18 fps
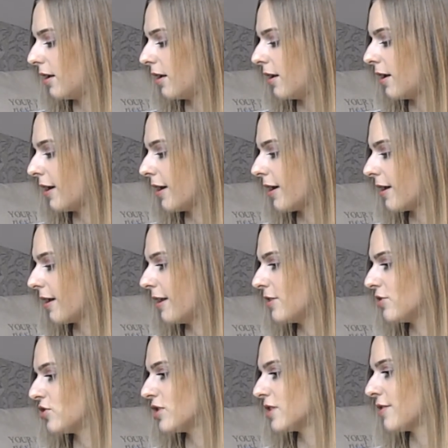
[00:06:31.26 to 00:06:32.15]
Like,
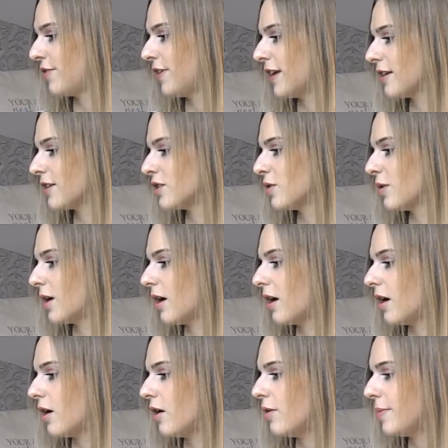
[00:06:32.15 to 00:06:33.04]
let's just flick to
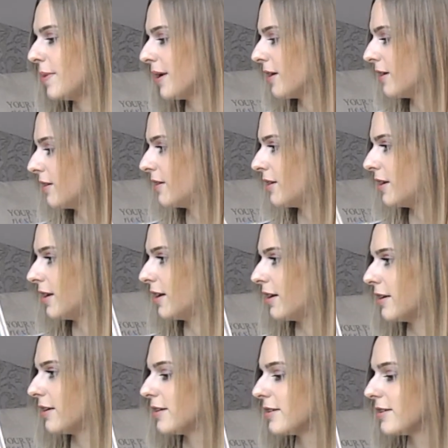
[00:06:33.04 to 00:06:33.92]
it. Oh my
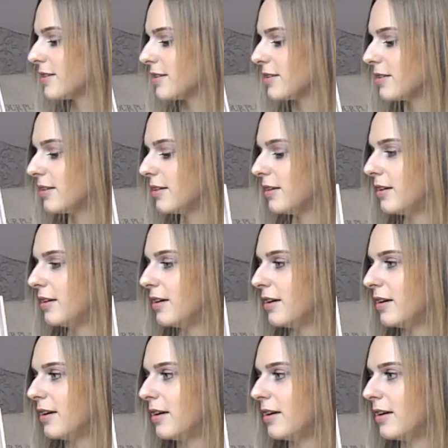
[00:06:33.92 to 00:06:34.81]
goodness.
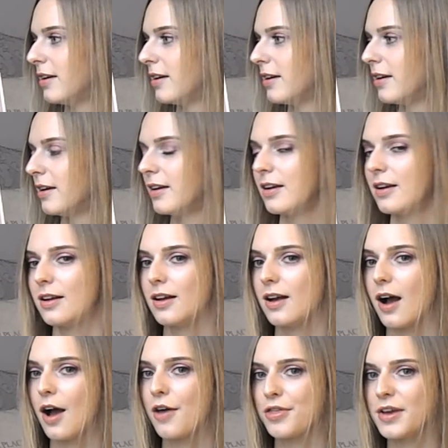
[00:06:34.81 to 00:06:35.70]

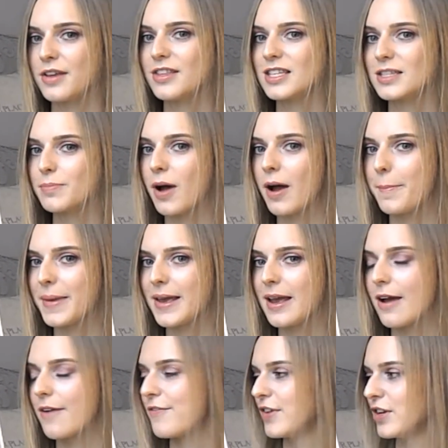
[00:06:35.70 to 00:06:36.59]
I think this might
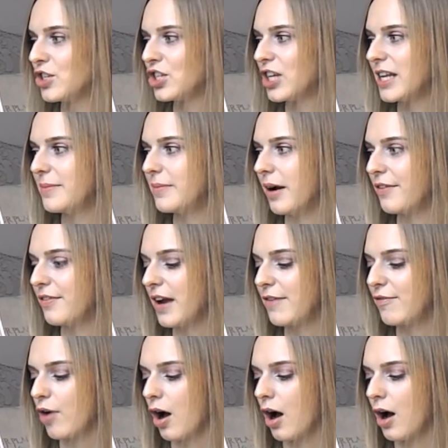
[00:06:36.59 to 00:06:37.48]
be officially my
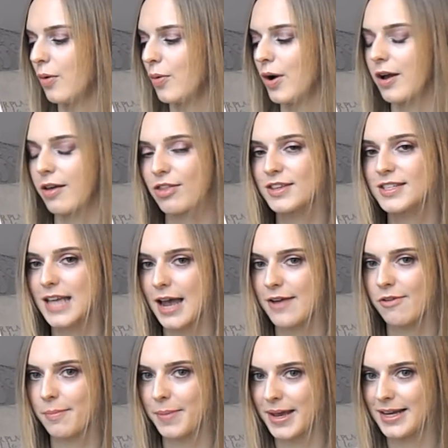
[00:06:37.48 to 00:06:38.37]
favourite artwork that's
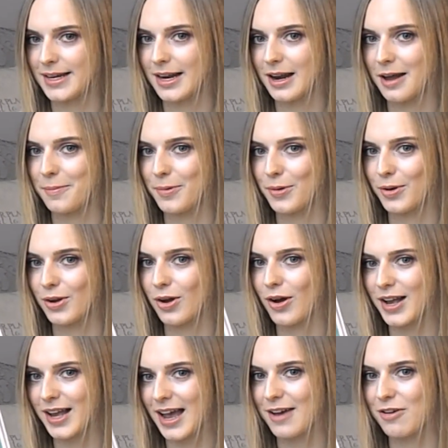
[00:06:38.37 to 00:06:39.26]
ever been in a book.
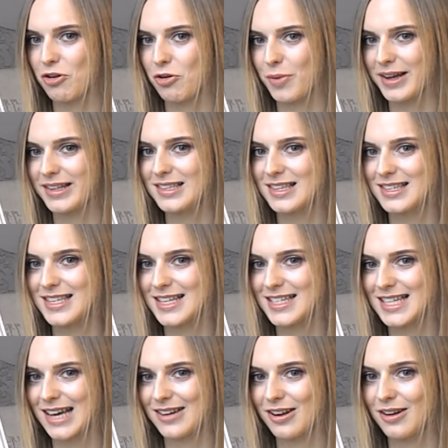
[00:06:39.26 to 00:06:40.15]
I cannot wait to
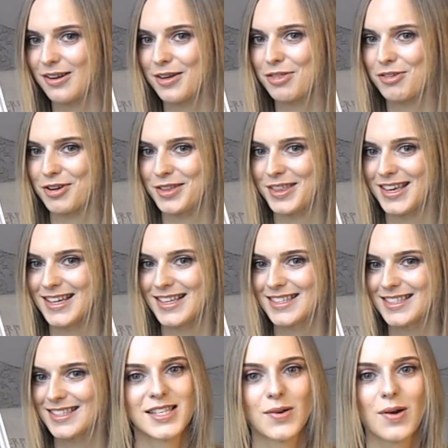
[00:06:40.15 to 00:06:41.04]
sit down and look through this.
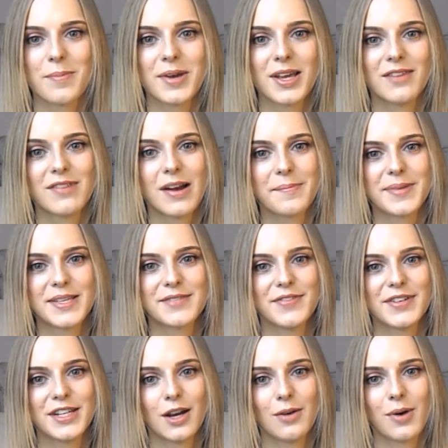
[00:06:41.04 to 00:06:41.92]
So I'm going to wrap this
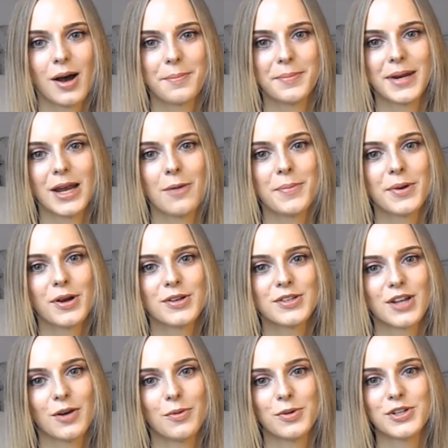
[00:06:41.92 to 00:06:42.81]
video up now
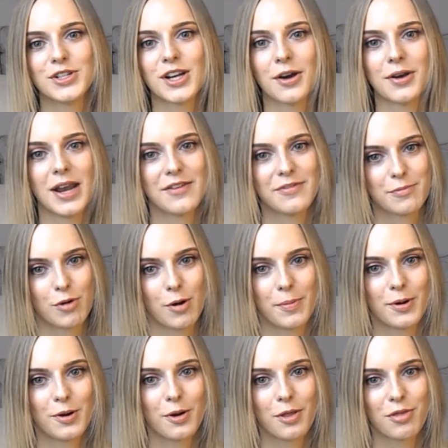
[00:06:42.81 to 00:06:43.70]
because I want to go and have a
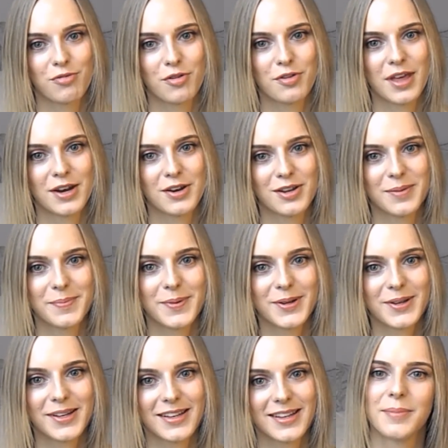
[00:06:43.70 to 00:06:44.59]
proper look through that new
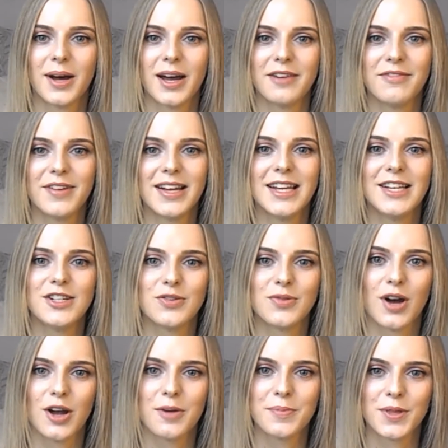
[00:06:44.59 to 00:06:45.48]
book. But I really
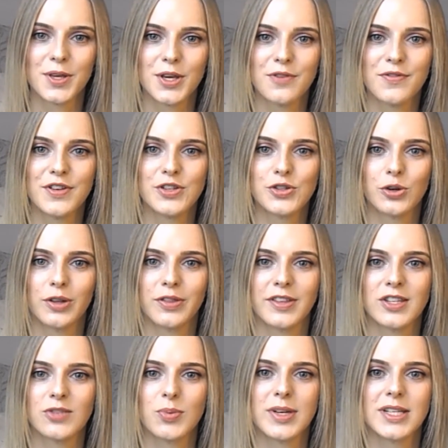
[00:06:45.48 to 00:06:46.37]
do hope that you've enjoyed
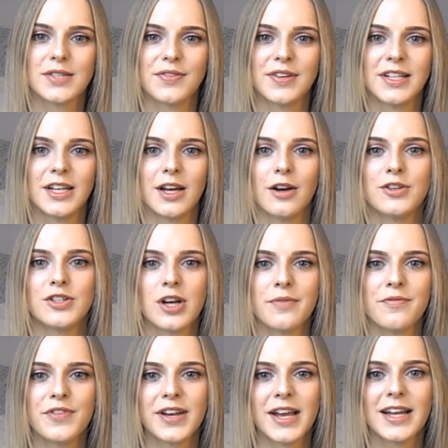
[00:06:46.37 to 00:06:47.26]
this week's video.
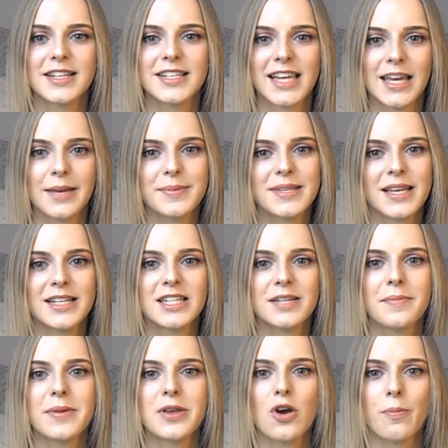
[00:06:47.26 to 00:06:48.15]
Don't forget to keep
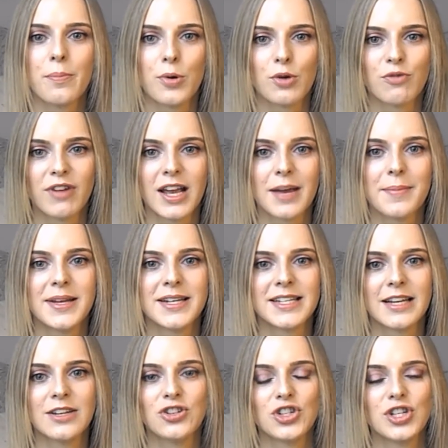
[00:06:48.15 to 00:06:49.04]
sending me your book
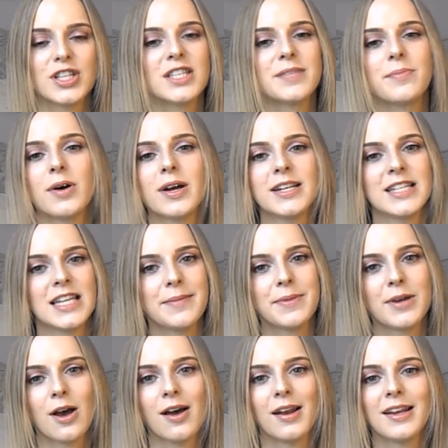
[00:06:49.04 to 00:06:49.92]
recommendations. My
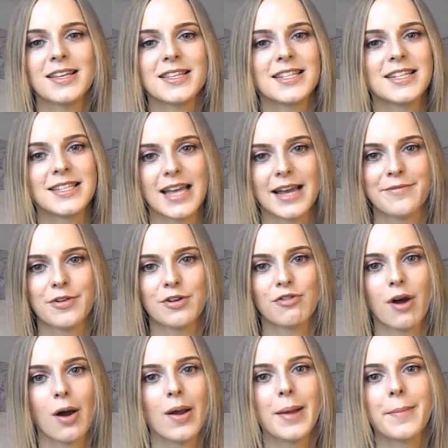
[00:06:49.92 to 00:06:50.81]
TBR list is ever
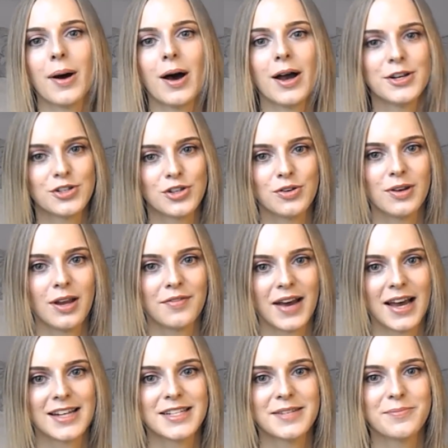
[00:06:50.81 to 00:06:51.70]
growing, but I do love
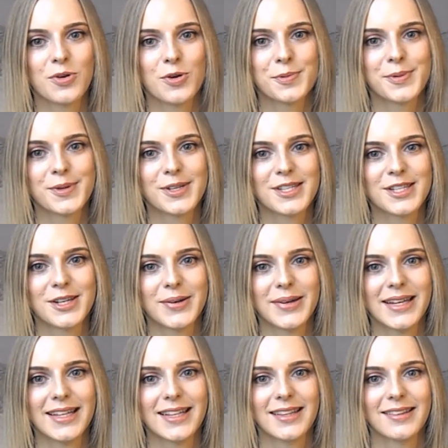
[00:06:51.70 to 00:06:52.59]
adding more books to
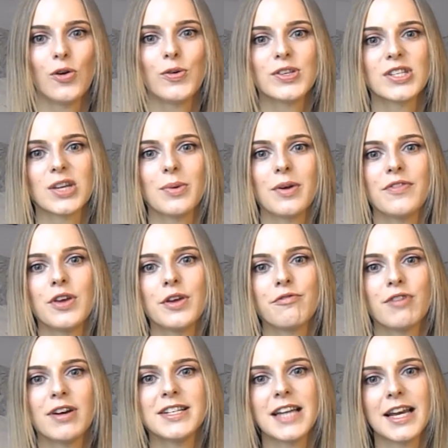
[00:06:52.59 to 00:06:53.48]
it. Also, if
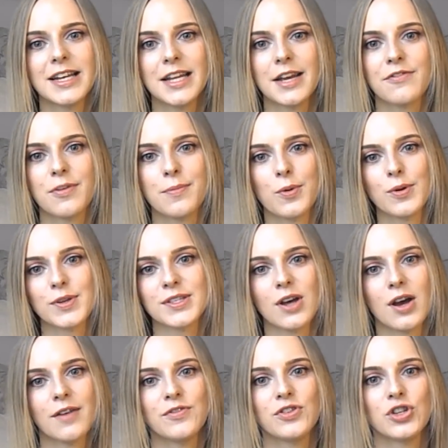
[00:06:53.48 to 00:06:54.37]
you've read any of the books
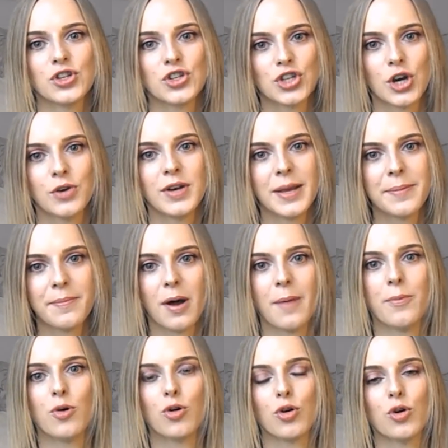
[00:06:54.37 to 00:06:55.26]
that I've just shown in
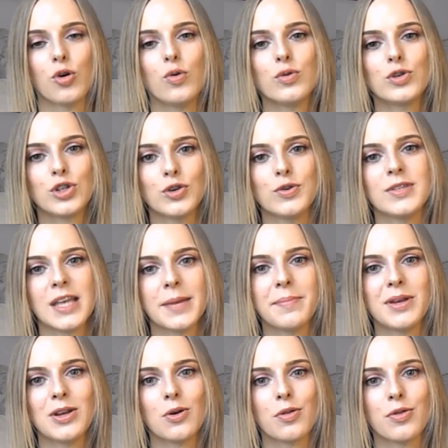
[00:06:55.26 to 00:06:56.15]
my book haul, do
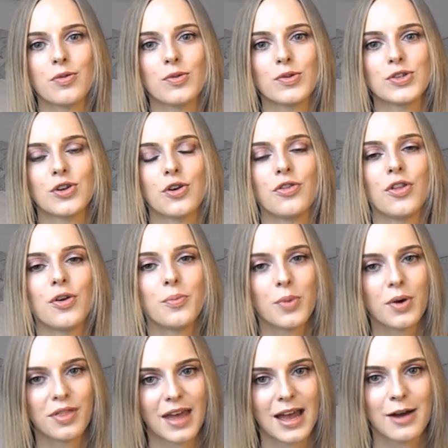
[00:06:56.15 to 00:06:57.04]
send me your thoughts on them
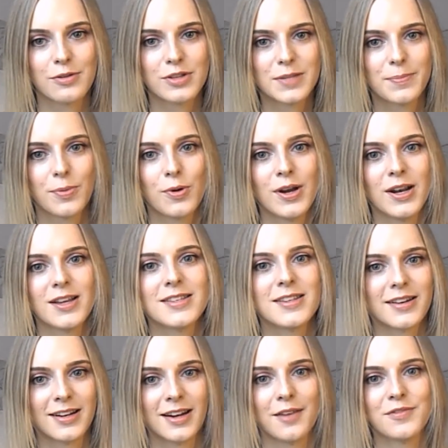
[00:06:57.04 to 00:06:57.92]
without spoilers.
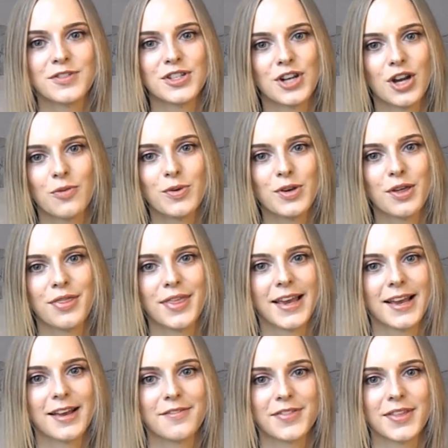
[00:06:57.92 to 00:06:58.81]
I'd love to know what you
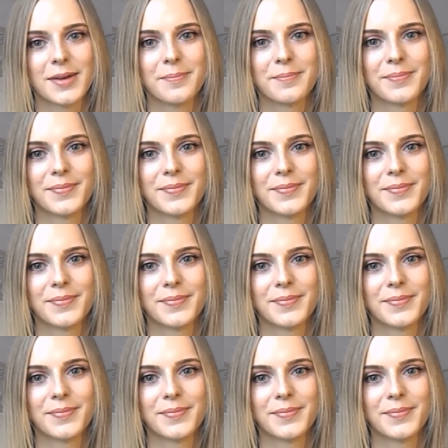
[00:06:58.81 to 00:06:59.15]
think of them.